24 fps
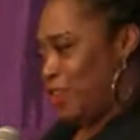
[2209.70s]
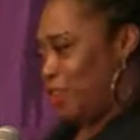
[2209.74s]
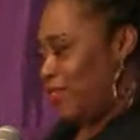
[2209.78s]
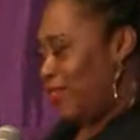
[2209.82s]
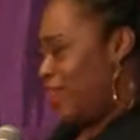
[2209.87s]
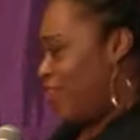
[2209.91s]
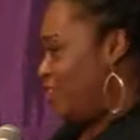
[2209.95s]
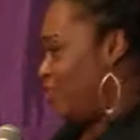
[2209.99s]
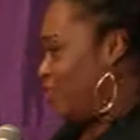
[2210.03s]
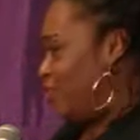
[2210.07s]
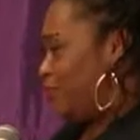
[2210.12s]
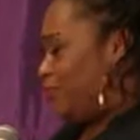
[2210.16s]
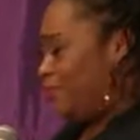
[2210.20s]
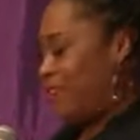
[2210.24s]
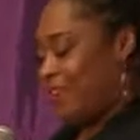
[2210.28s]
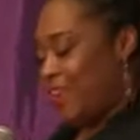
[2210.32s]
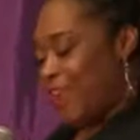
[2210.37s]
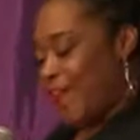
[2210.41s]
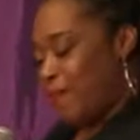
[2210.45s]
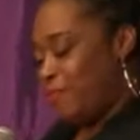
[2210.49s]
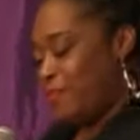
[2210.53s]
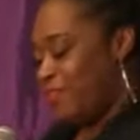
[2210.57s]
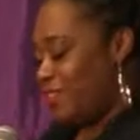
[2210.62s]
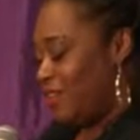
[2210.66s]
not you. It
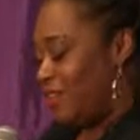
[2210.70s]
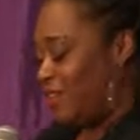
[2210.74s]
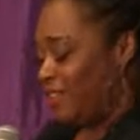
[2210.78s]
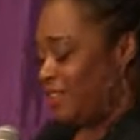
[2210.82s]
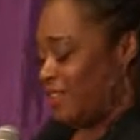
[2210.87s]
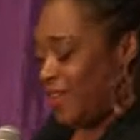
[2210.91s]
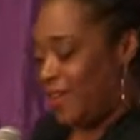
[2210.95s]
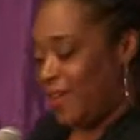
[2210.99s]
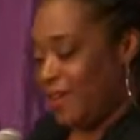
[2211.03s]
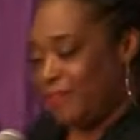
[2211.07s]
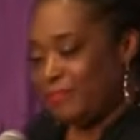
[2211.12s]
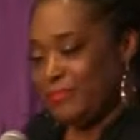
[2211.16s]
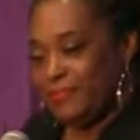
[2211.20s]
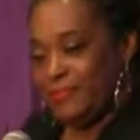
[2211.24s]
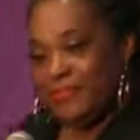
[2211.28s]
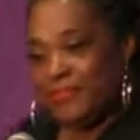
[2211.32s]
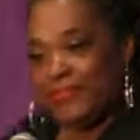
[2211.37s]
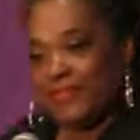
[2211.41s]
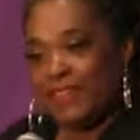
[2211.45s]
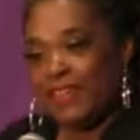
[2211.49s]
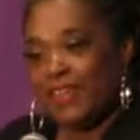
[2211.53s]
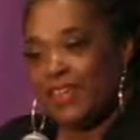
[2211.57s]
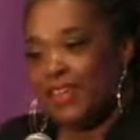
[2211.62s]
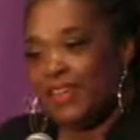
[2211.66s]
happens all the time.
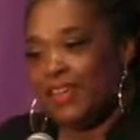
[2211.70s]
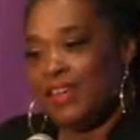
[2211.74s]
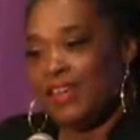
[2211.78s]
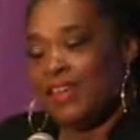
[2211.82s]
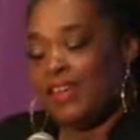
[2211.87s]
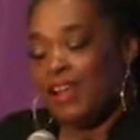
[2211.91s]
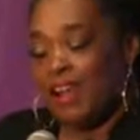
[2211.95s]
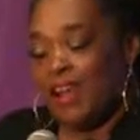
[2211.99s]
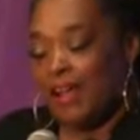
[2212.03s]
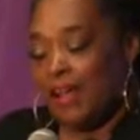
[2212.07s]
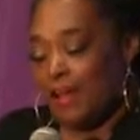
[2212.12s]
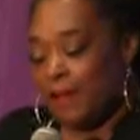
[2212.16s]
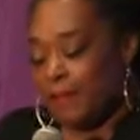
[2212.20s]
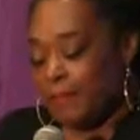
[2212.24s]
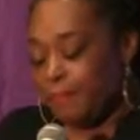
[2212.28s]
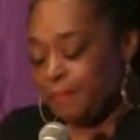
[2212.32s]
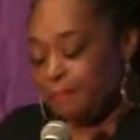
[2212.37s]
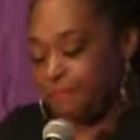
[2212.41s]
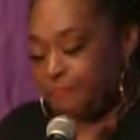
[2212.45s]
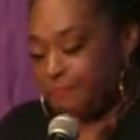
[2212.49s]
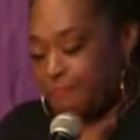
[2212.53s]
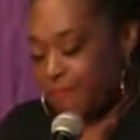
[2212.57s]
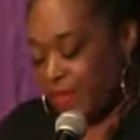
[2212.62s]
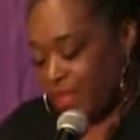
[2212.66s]

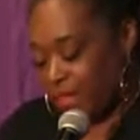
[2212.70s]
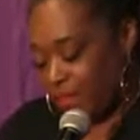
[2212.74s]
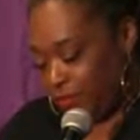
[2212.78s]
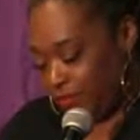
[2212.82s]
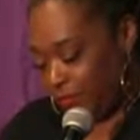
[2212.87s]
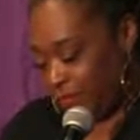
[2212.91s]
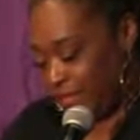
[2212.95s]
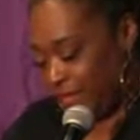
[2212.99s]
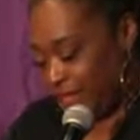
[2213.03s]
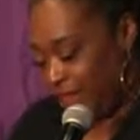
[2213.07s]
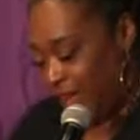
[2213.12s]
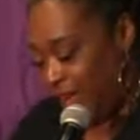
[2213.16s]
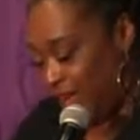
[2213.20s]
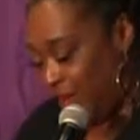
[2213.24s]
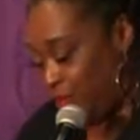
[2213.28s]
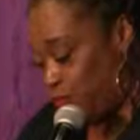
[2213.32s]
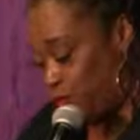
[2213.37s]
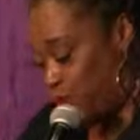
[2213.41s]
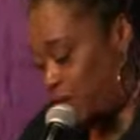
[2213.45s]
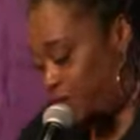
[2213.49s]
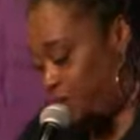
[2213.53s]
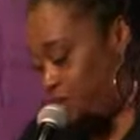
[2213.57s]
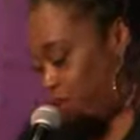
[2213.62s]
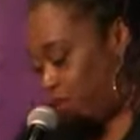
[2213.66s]
It was 8
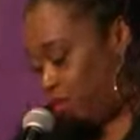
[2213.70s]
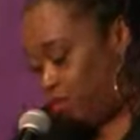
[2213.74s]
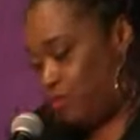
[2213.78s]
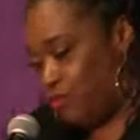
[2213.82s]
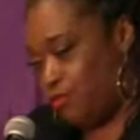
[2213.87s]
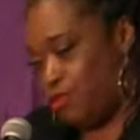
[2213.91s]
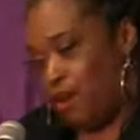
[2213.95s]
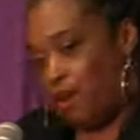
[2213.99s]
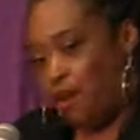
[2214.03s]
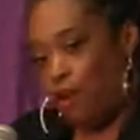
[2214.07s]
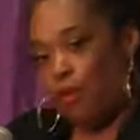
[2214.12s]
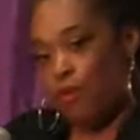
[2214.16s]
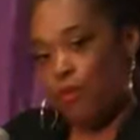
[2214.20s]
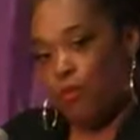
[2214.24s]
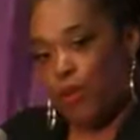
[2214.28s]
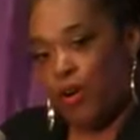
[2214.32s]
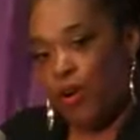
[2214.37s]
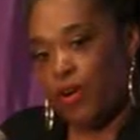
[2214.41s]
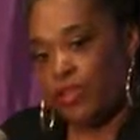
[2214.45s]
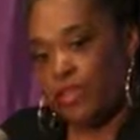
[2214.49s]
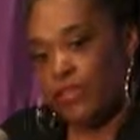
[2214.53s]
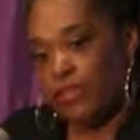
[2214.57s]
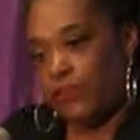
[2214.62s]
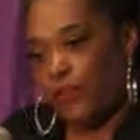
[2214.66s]
women who all
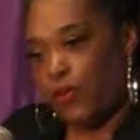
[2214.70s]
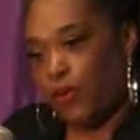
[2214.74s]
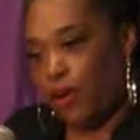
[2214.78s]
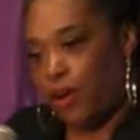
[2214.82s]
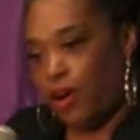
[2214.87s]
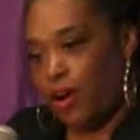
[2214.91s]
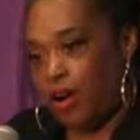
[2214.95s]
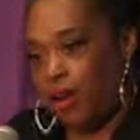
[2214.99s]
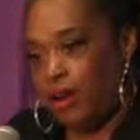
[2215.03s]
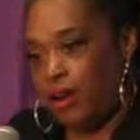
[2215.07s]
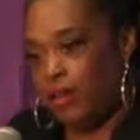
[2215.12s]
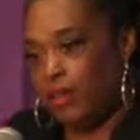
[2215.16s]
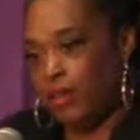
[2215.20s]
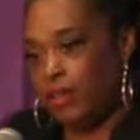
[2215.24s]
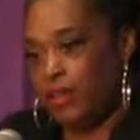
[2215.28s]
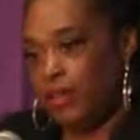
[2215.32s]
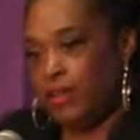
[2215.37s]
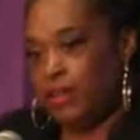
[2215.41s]
worked for